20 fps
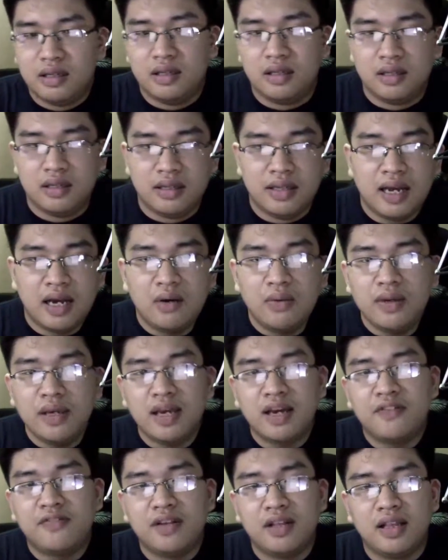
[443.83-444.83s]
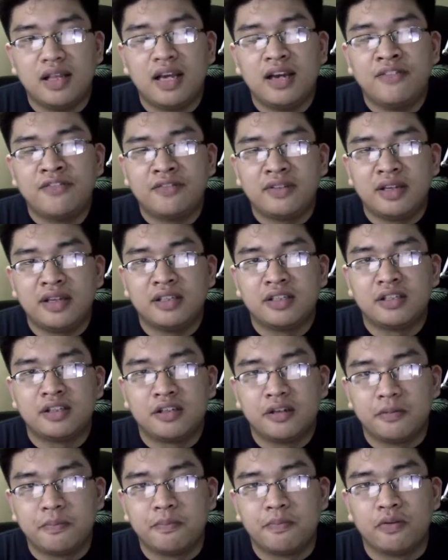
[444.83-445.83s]
Now we have a
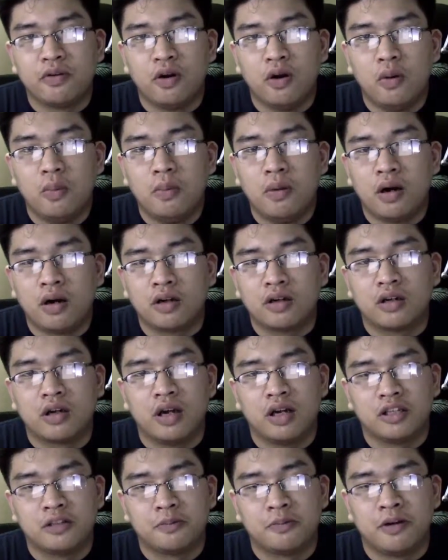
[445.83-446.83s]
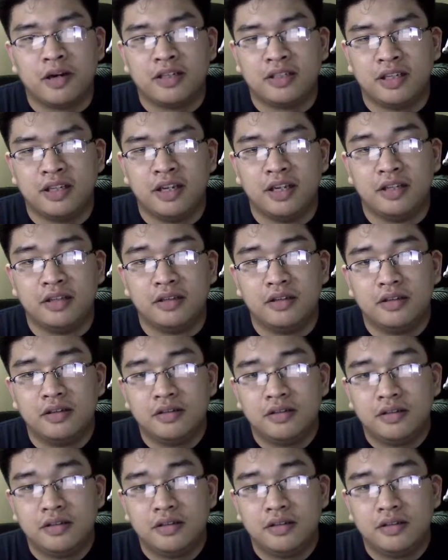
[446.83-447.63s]
leftist pro-Marcos president.